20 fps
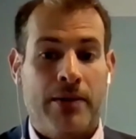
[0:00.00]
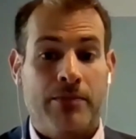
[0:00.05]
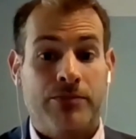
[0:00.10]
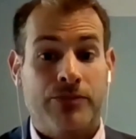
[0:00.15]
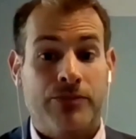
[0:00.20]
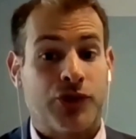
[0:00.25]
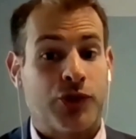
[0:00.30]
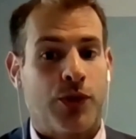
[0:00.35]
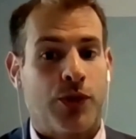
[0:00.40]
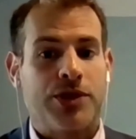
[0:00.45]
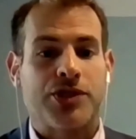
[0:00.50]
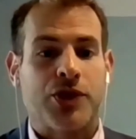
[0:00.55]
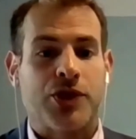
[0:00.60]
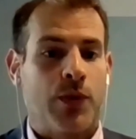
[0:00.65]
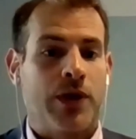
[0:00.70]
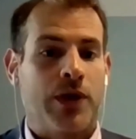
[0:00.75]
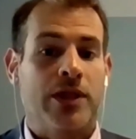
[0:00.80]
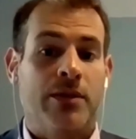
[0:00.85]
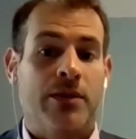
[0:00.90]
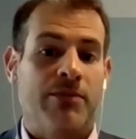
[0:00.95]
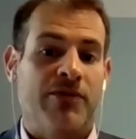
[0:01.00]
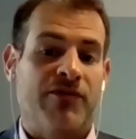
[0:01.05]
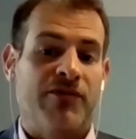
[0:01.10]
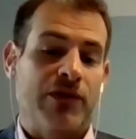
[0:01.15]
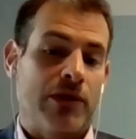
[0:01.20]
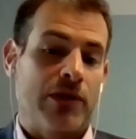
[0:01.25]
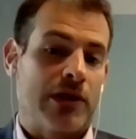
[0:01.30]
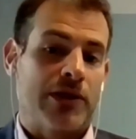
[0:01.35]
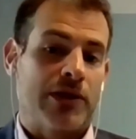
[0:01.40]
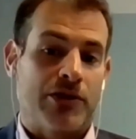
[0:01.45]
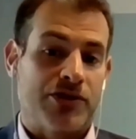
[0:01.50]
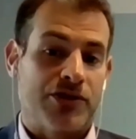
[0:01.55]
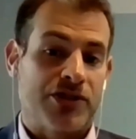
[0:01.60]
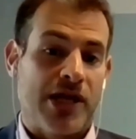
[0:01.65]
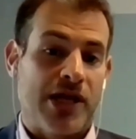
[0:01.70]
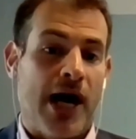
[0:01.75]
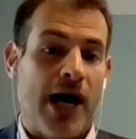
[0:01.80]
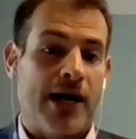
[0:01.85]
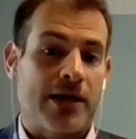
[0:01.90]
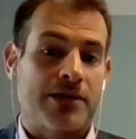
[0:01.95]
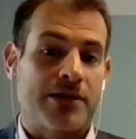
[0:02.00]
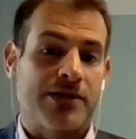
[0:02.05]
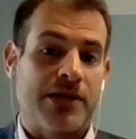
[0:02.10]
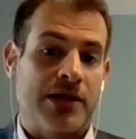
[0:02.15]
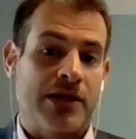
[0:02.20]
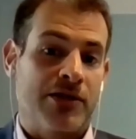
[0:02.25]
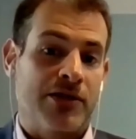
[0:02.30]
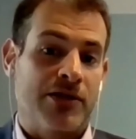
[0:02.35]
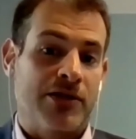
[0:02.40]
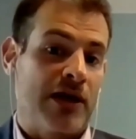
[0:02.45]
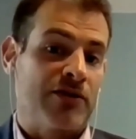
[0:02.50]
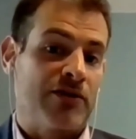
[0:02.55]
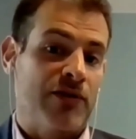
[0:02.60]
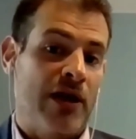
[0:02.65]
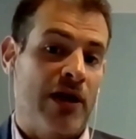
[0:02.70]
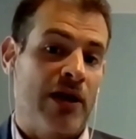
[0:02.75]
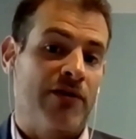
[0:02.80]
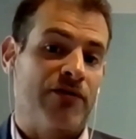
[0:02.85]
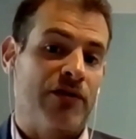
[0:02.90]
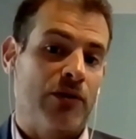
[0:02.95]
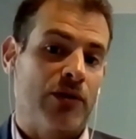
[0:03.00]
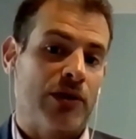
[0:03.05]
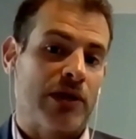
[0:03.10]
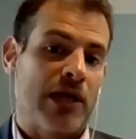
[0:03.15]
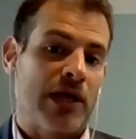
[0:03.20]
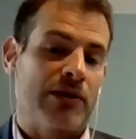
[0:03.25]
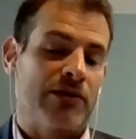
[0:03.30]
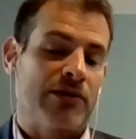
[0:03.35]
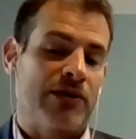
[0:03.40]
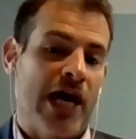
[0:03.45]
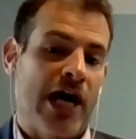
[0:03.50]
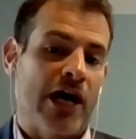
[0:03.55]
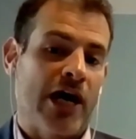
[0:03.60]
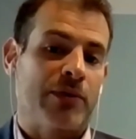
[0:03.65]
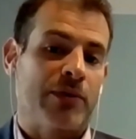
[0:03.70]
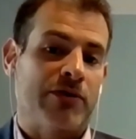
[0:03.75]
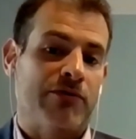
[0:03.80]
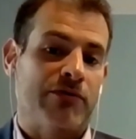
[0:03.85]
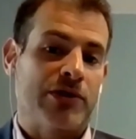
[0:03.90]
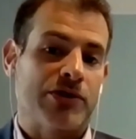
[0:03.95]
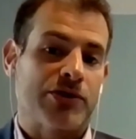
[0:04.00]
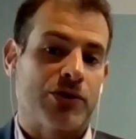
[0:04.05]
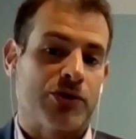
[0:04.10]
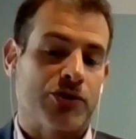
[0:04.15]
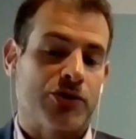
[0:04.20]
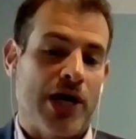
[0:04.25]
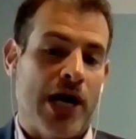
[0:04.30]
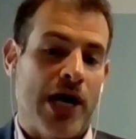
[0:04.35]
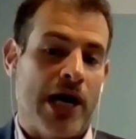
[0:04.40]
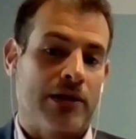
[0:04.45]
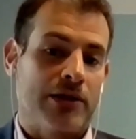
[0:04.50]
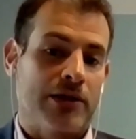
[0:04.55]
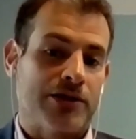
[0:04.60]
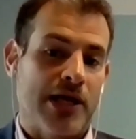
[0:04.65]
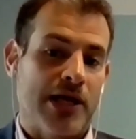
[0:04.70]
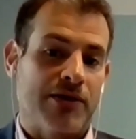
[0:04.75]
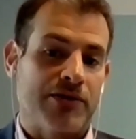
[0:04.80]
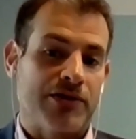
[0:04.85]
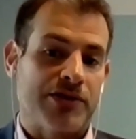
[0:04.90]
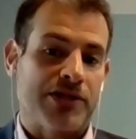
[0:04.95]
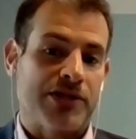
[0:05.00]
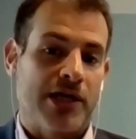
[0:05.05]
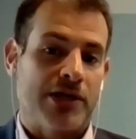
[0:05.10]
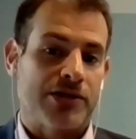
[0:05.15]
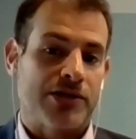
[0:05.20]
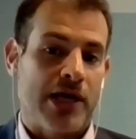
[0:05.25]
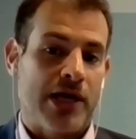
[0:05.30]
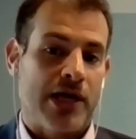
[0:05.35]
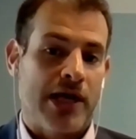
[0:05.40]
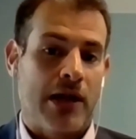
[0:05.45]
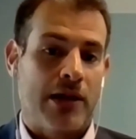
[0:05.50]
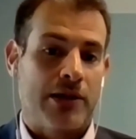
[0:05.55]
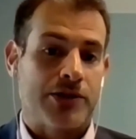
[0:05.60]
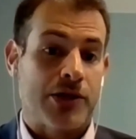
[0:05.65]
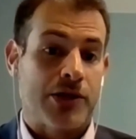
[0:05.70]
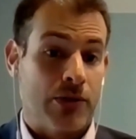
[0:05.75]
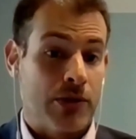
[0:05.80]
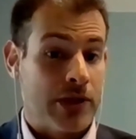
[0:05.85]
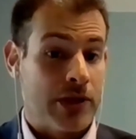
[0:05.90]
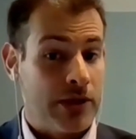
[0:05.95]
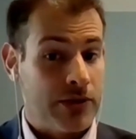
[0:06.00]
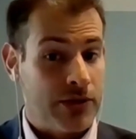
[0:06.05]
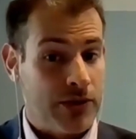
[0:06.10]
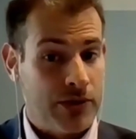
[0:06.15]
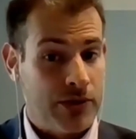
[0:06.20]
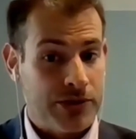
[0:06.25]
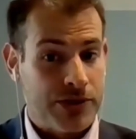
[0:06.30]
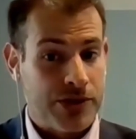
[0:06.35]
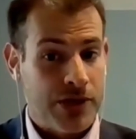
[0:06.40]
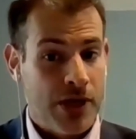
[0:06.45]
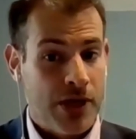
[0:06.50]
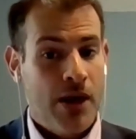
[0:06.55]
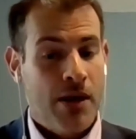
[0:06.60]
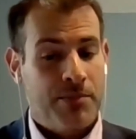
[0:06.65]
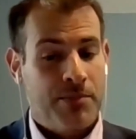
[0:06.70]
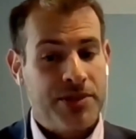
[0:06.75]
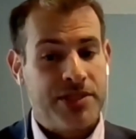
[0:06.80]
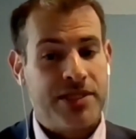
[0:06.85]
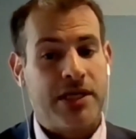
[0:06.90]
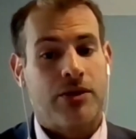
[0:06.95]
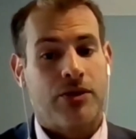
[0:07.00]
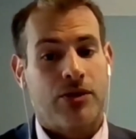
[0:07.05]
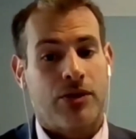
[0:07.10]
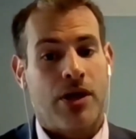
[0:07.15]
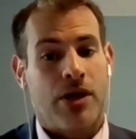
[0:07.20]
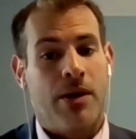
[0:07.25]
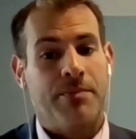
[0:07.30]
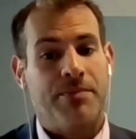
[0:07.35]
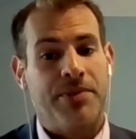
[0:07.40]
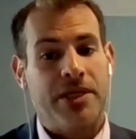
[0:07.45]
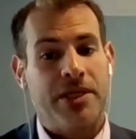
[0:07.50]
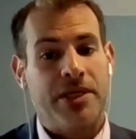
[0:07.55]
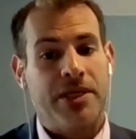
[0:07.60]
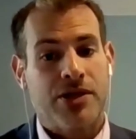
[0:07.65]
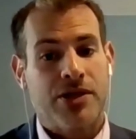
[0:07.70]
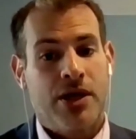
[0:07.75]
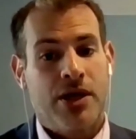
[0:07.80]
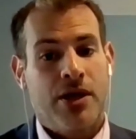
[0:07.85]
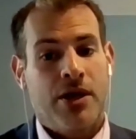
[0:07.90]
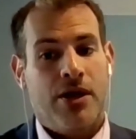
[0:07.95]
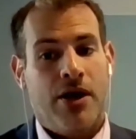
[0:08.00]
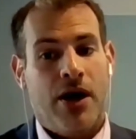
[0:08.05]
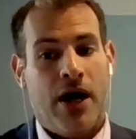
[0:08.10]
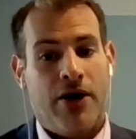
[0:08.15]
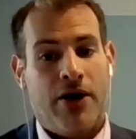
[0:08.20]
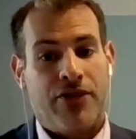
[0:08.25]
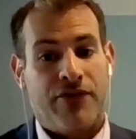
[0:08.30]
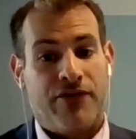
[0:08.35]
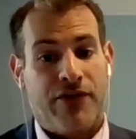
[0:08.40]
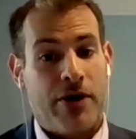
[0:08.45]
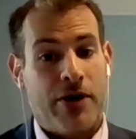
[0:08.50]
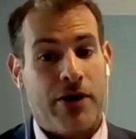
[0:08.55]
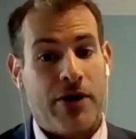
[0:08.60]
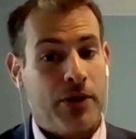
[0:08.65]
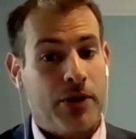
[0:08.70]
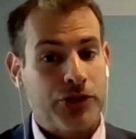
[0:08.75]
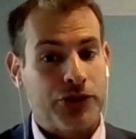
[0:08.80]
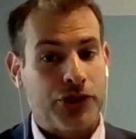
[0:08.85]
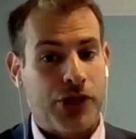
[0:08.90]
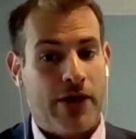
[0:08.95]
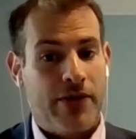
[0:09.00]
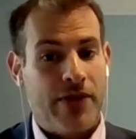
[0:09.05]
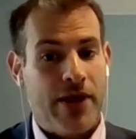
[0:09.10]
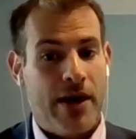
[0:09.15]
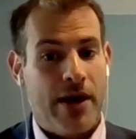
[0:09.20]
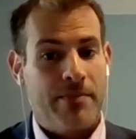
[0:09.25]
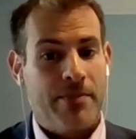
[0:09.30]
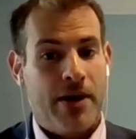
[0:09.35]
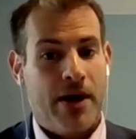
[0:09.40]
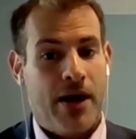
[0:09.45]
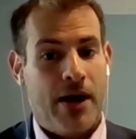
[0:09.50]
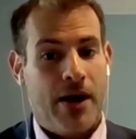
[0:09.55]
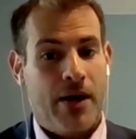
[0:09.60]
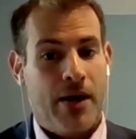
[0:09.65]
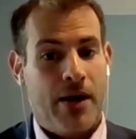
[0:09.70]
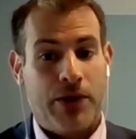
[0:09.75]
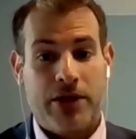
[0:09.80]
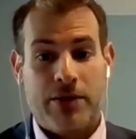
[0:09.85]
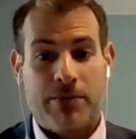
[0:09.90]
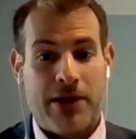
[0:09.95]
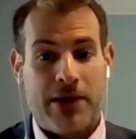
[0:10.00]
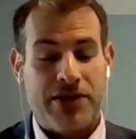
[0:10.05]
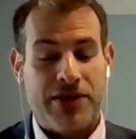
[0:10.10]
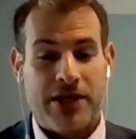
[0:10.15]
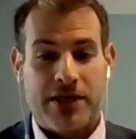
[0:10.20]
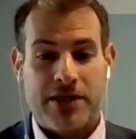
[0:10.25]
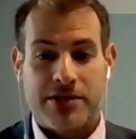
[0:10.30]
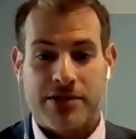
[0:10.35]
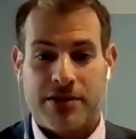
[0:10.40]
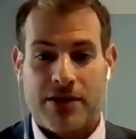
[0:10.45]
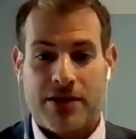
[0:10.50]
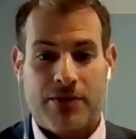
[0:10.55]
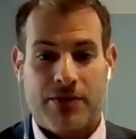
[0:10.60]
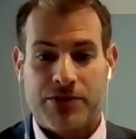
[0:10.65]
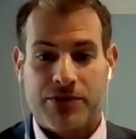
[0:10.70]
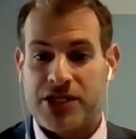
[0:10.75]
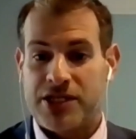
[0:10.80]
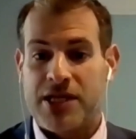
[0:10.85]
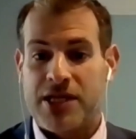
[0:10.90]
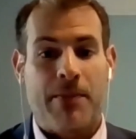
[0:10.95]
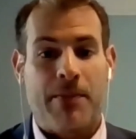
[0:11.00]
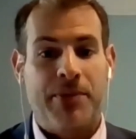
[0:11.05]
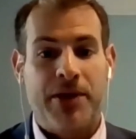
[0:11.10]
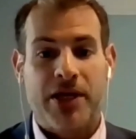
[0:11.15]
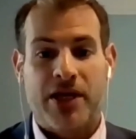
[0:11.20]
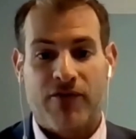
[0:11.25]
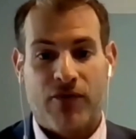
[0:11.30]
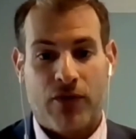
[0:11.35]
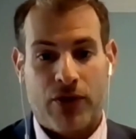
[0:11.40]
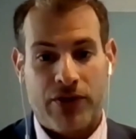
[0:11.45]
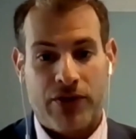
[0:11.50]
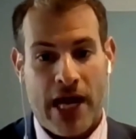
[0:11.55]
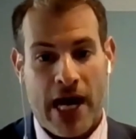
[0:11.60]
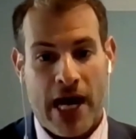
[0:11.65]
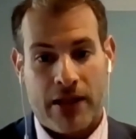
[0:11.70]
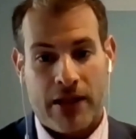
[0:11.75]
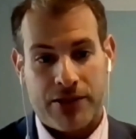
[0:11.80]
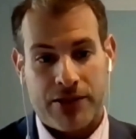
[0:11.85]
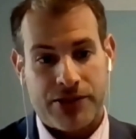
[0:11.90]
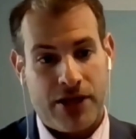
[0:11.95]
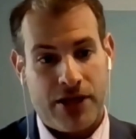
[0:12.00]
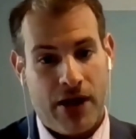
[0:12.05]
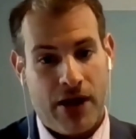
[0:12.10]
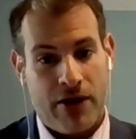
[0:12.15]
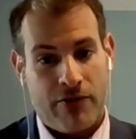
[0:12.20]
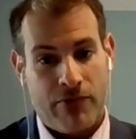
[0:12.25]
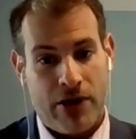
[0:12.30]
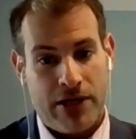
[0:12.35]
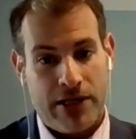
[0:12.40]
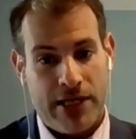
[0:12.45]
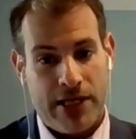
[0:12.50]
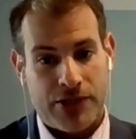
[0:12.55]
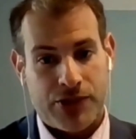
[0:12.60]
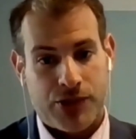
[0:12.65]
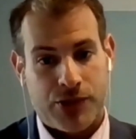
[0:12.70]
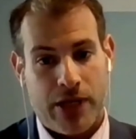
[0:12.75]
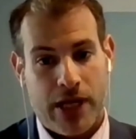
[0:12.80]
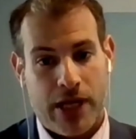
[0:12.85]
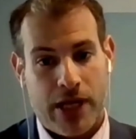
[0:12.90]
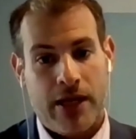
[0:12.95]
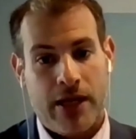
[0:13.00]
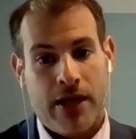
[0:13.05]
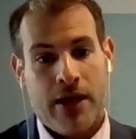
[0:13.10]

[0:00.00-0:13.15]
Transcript: Choice and Wyndham, if you look at their stocks and if you look at the equity research analysts, how the sales side analysts are looking at those particular companies, they're very bullish on them. Wyndham, I think, was the top pick of one of the analysts I read yesterday.